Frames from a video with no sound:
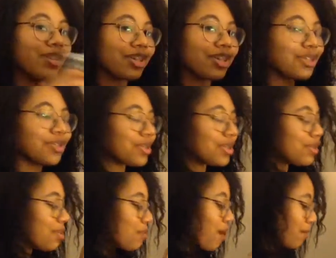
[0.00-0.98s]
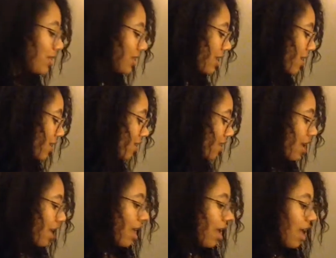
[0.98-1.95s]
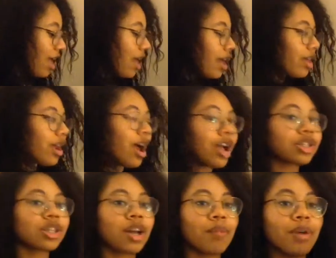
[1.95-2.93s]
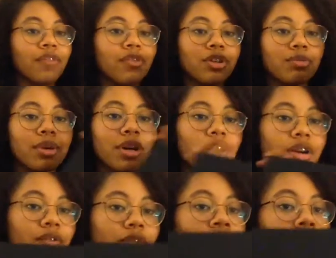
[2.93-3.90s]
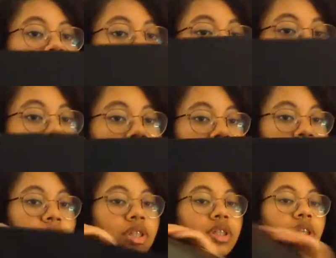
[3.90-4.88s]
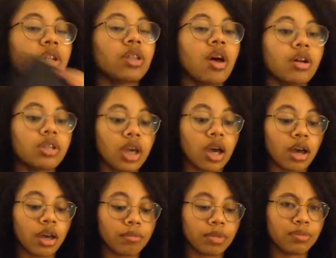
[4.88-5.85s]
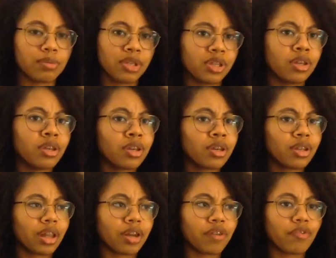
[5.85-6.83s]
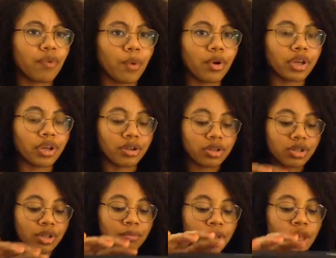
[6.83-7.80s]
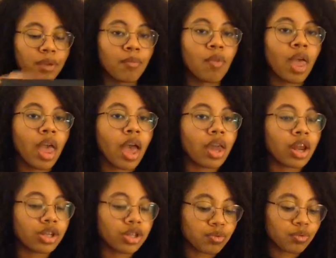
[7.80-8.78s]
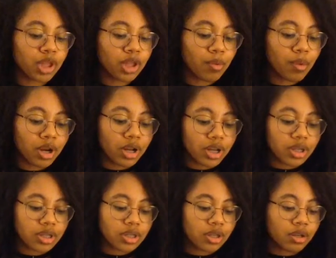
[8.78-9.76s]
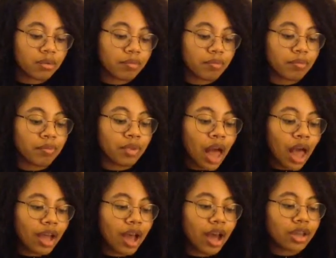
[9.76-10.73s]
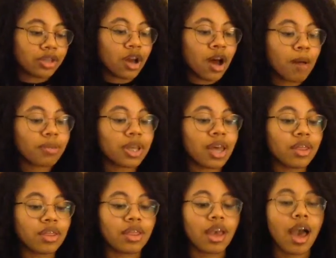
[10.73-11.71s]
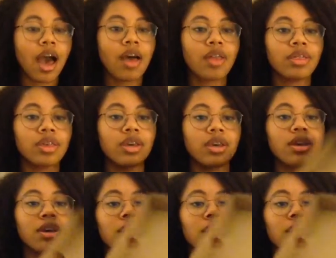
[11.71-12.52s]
they're shoes, as you can probably tell. And I actually got my first pair of Converse in a long time. It's been like 4 years or something. And I just really wanted some black high tops. And then they had the